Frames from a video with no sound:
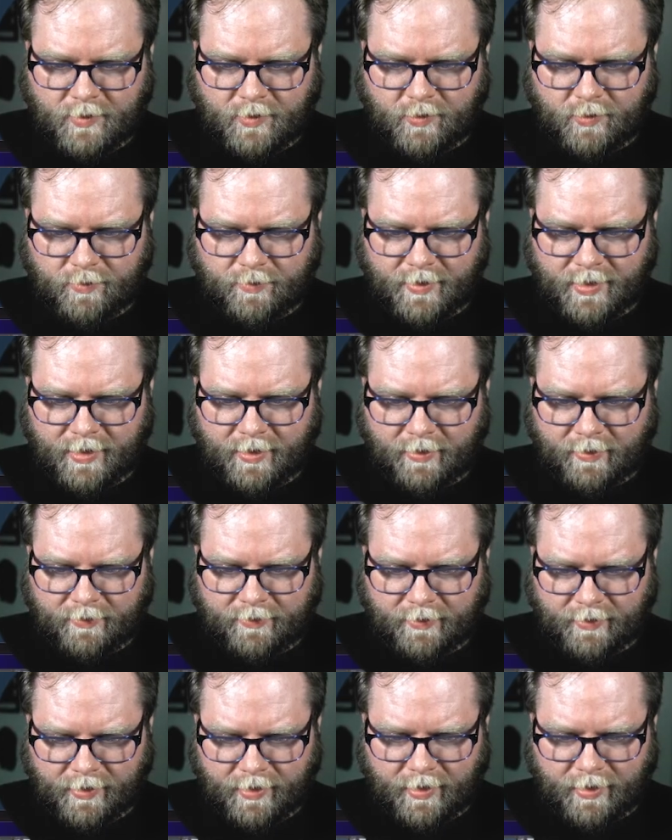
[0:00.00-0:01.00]
Too many
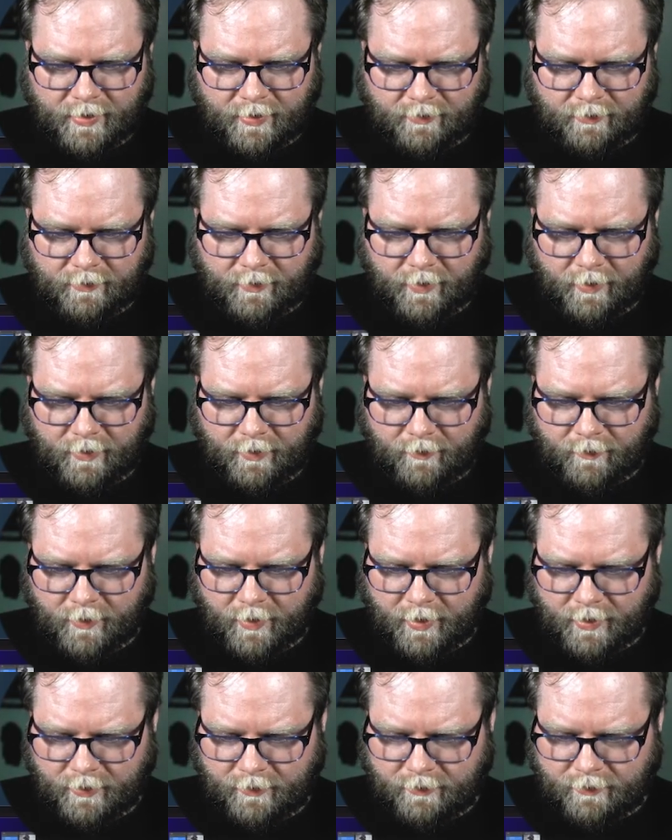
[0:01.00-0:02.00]
authentication.
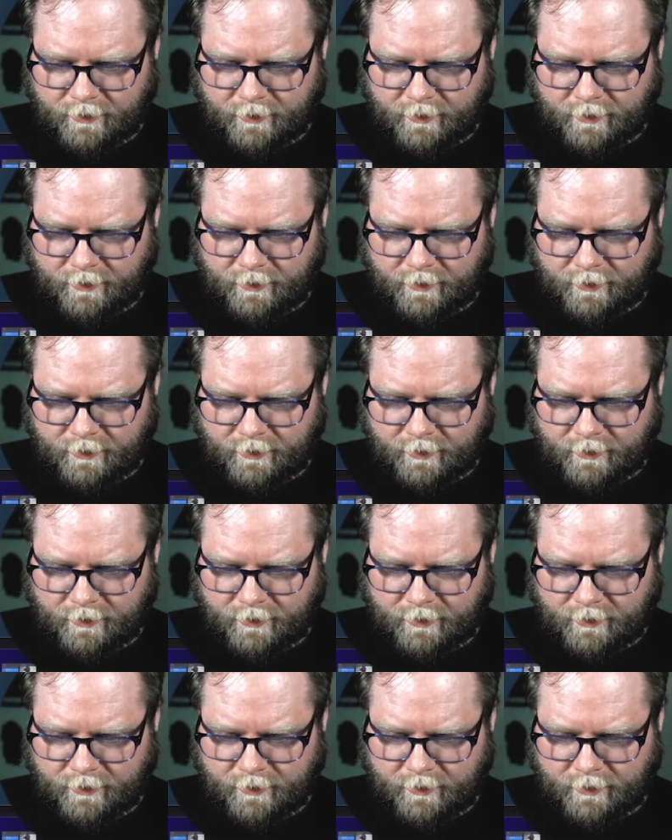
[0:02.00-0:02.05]
What?